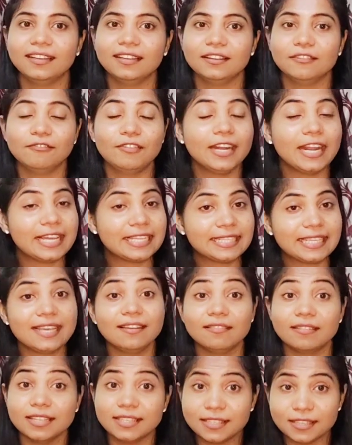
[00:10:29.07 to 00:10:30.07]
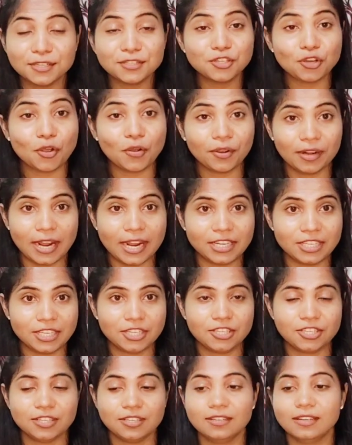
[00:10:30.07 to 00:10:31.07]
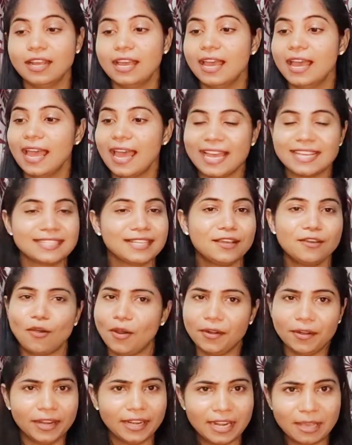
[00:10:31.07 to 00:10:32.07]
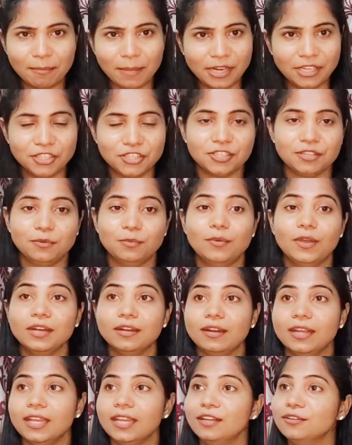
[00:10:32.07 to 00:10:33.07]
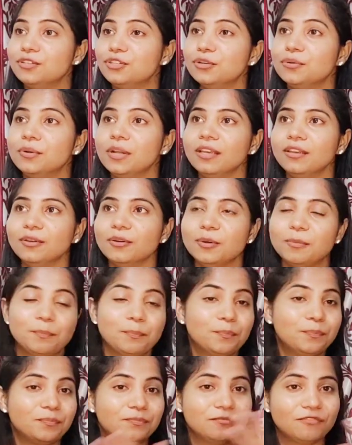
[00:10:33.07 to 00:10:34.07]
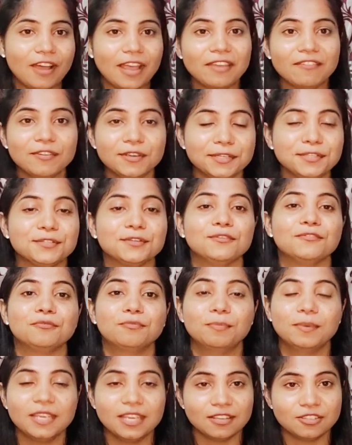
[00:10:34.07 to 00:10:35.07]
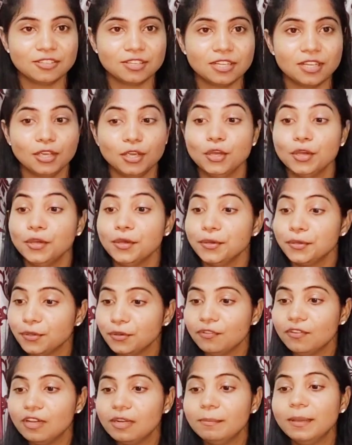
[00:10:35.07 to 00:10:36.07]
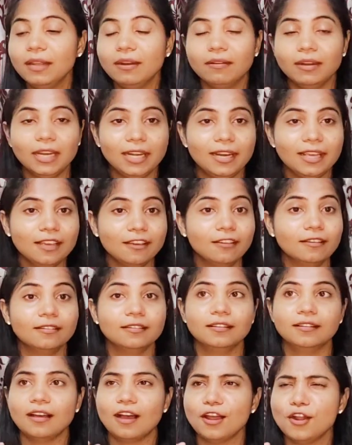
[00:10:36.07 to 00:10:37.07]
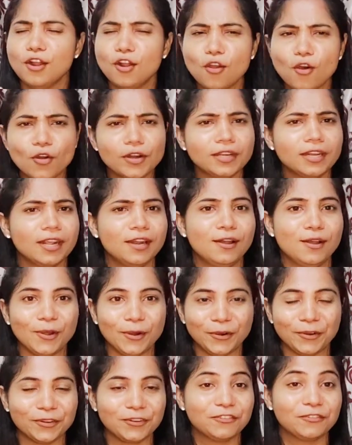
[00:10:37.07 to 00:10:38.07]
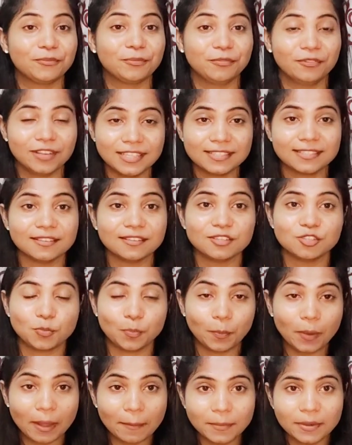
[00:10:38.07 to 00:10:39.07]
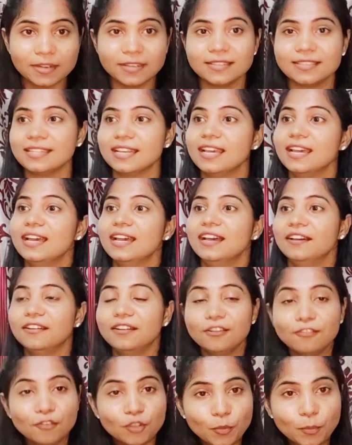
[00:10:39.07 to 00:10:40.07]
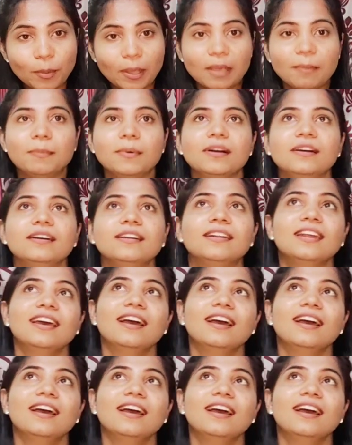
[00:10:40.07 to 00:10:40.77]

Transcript: When I say research organization, as I already mentioned, during your 5 years of PhD, you will be reading a lot of research papers, review paper,